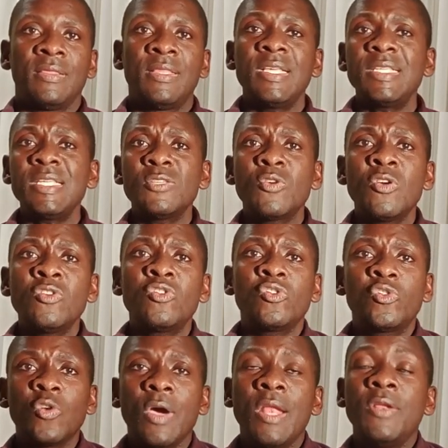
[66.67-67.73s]
This is going
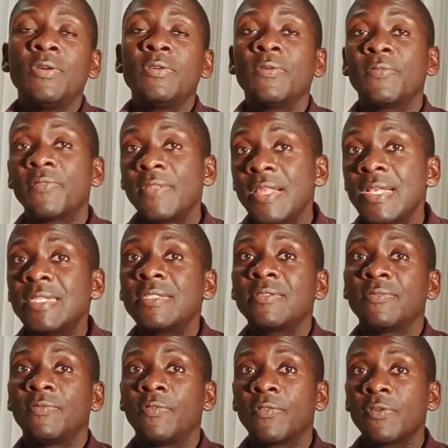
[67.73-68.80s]
to show a lot of things
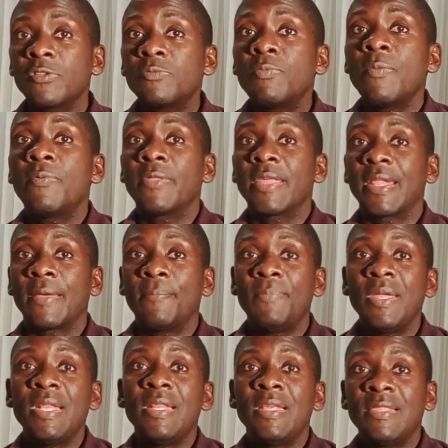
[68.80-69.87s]
for those people that have
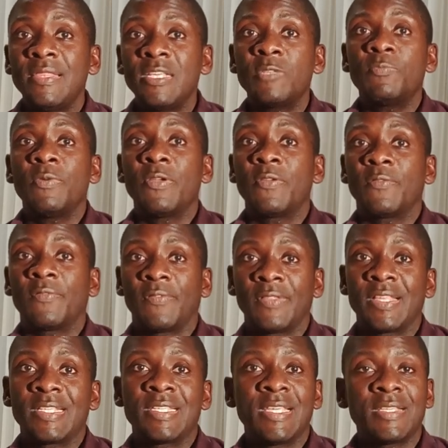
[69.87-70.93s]
been in this period
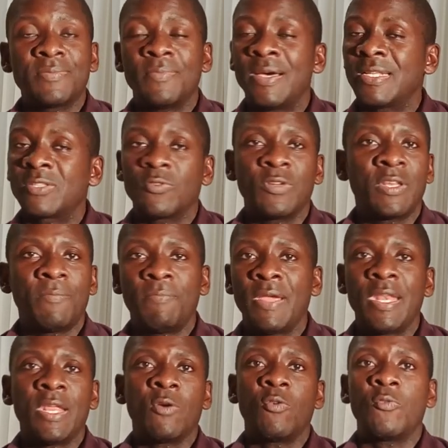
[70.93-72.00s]
for the six months or
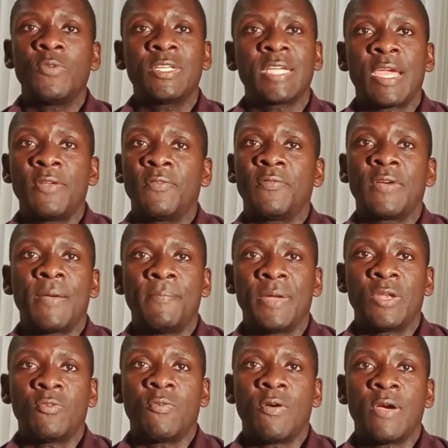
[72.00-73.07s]
depending on which kind of
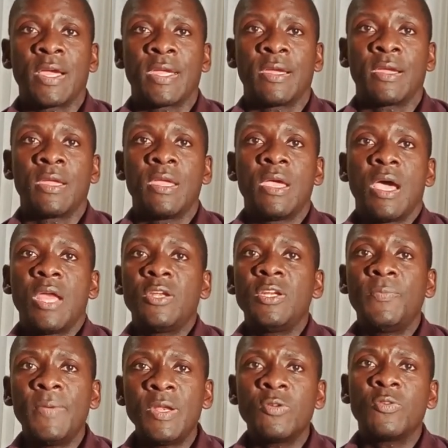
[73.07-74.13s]
company you're working
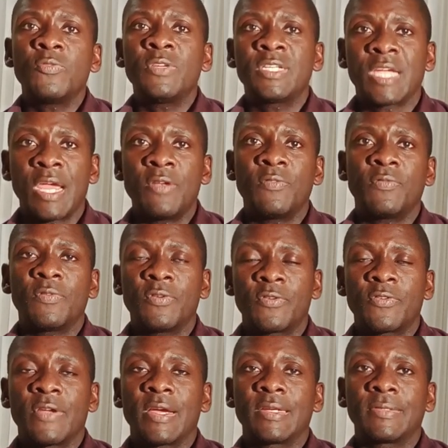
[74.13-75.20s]
and depending on which kind of
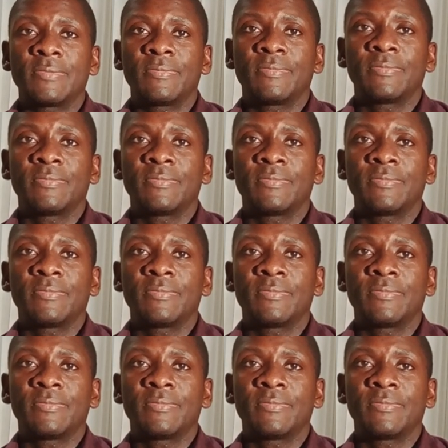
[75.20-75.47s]
contract.